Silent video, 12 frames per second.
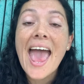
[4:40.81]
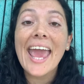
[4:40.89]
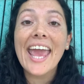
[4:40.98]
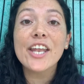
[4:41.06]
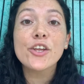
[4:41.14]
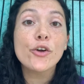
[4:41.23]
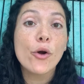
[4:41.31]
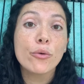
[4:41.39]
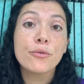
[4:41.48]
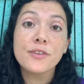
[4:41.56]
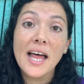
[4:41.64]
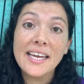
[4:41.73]
and your
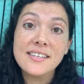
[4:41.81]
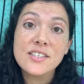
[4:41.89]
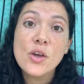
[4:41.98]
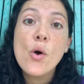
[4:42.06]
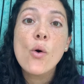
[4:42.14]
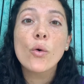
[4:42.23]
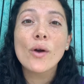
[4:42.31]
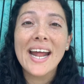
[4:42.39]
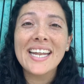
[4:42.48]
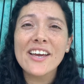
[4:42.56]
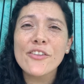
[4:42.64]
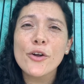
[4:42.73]
own flights or
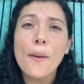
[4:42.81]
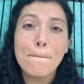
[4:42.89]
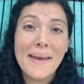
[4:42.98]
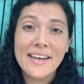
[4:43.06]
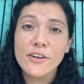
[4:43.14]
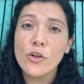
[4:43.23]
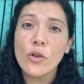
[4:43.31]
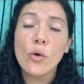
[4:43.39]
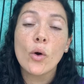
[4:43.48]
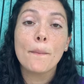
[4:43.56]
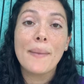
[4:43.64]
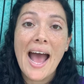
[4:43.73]
any other medical
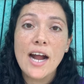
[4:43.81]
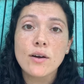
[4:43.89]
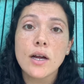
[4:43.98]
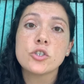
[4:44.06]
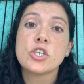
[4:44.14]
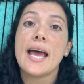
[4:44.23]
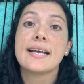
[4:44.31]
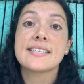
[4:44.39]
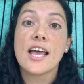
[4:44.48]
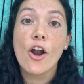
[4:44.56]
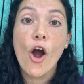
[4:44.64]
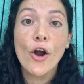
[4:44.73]
or background checks
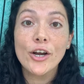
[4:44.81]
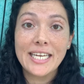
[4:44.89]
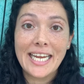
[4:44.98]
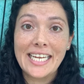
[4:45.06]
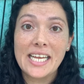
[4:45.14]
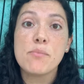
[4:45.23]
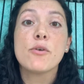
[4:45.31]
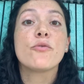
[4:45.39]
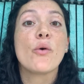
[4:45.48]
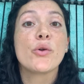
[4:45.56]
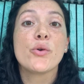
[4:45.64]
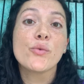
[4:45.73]
that are needed
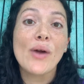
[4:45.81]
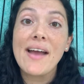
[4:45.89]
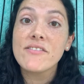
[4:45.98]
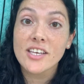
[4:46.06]
before you arrive in the